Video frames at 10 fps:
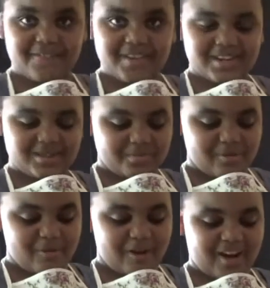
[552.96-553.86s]
finished
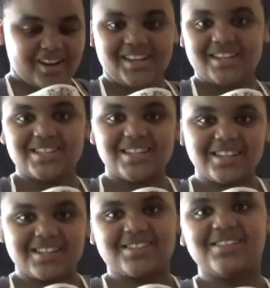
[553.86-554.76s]
product. Doesn't it
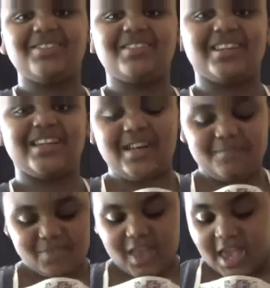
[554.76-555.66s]
look so good?
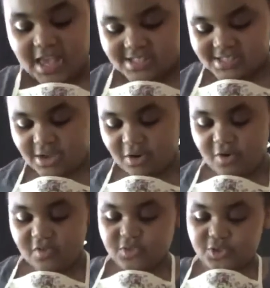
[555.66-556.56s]

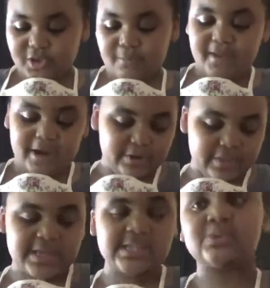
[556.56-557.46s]
So you can pair
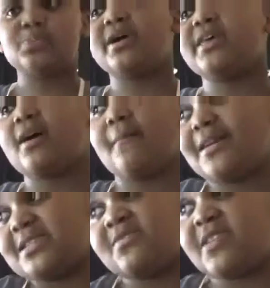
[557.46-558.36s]
this with a
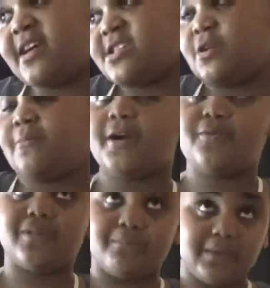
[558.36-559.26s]
bunch of things. You can pair it
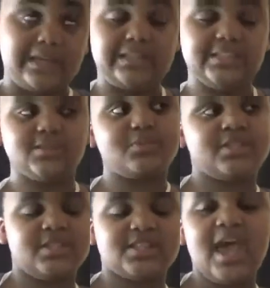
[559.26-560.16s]
with pickles, which
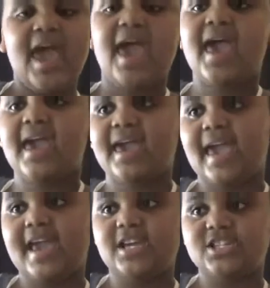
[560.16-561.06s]
is a
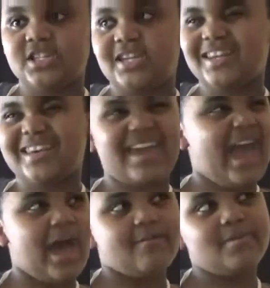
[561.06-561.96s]
Haitian
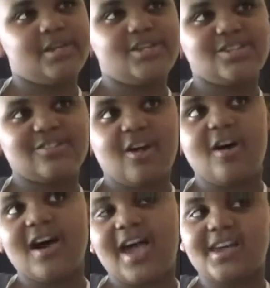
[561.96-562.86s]
cabbage
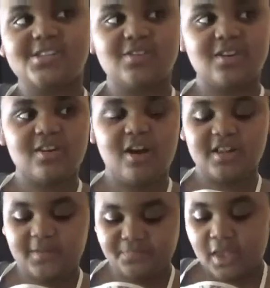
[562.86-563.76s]
slaw, I guess you can call
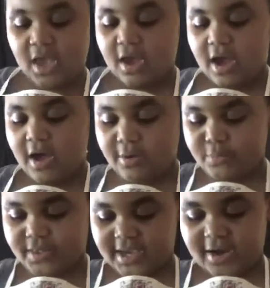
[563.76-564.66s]
it,
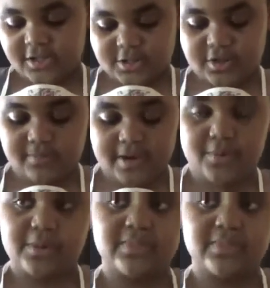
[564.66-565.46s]
with carrots. So you can pair it with